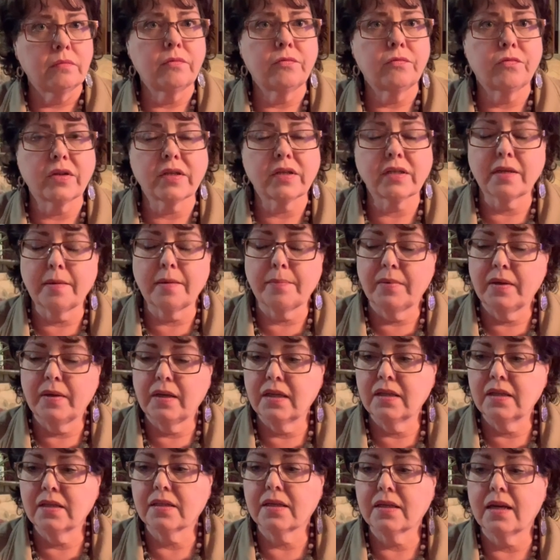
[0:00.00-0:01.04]
fixed up on the
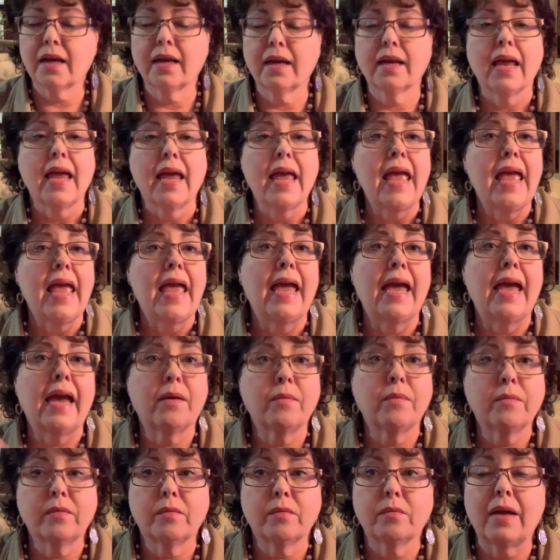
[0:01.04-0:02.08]
inside.
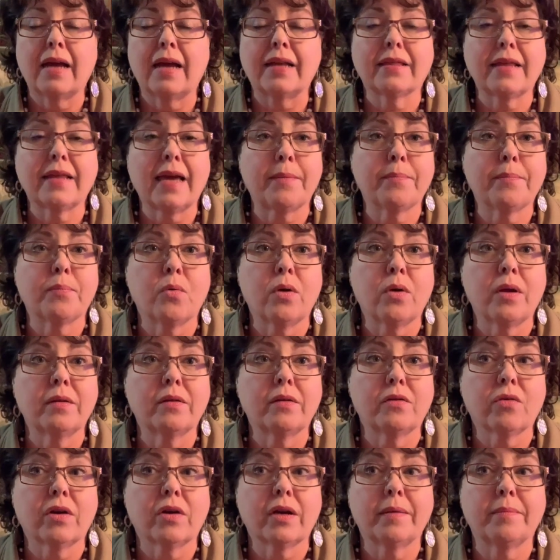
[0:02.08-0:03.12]
And at that point,
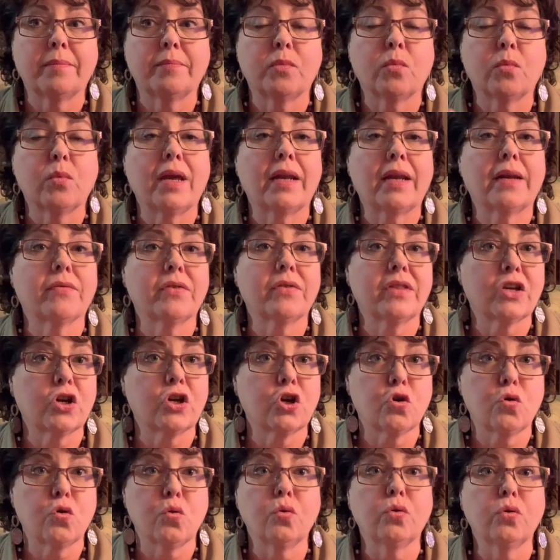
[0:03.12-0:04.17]
Graham, we had everything
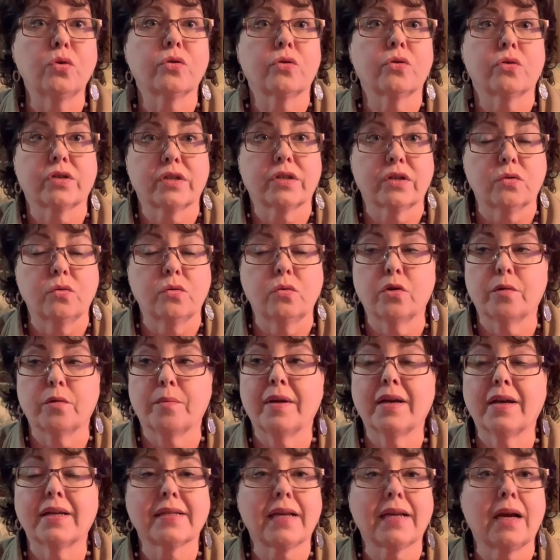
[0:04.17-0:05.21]
coolers and cooler
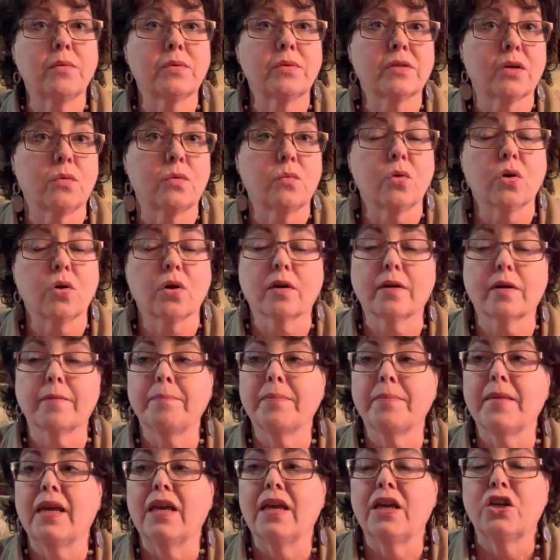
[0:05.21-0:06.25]
bags. I was at work,
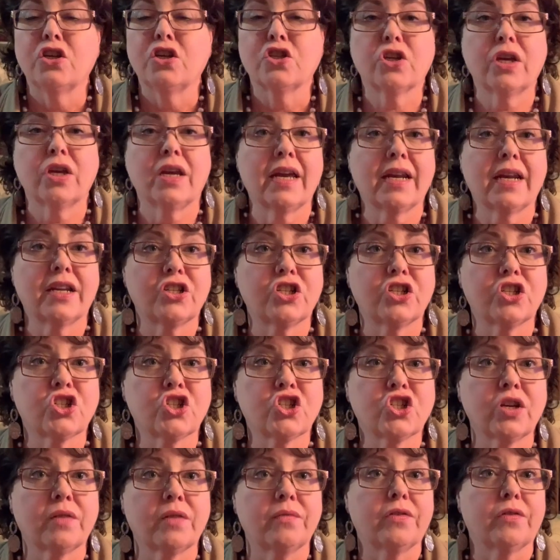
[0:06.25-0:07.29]
so he had to just
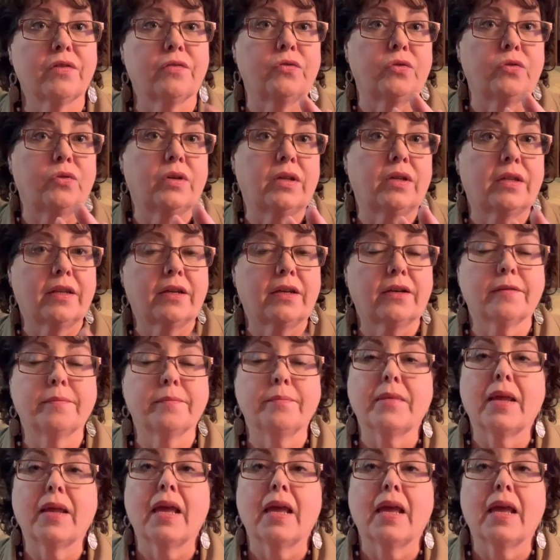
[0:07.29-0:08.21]
shove the food in there,